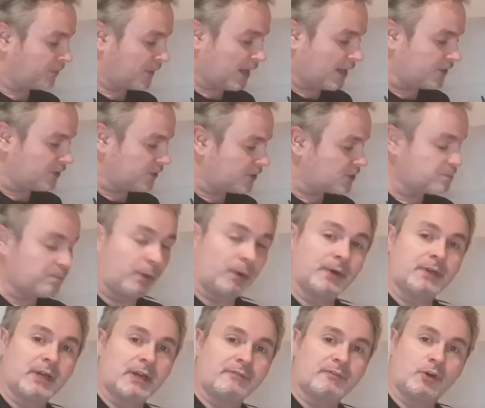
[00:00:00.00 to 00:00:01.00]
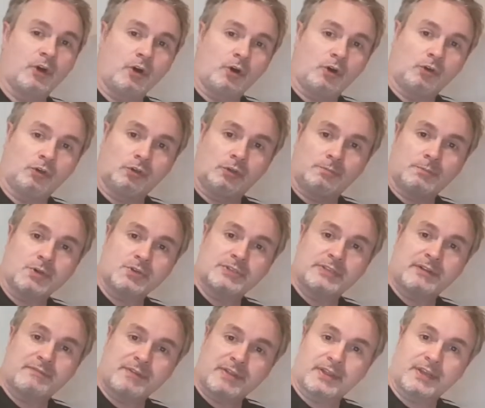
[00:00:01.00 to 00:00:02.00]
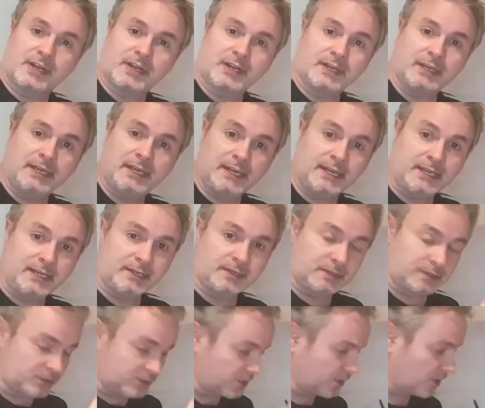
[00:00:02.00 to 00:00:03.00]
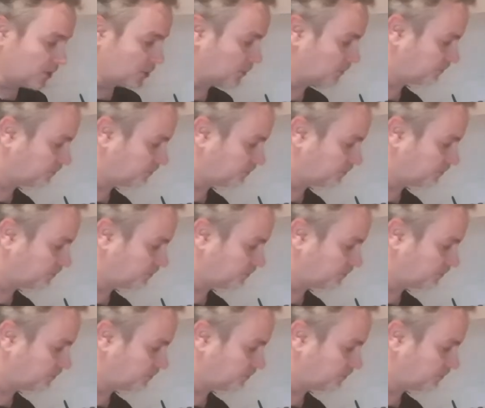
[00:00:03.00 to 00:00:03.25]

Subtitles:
At this point, I've got almost everything I need. So,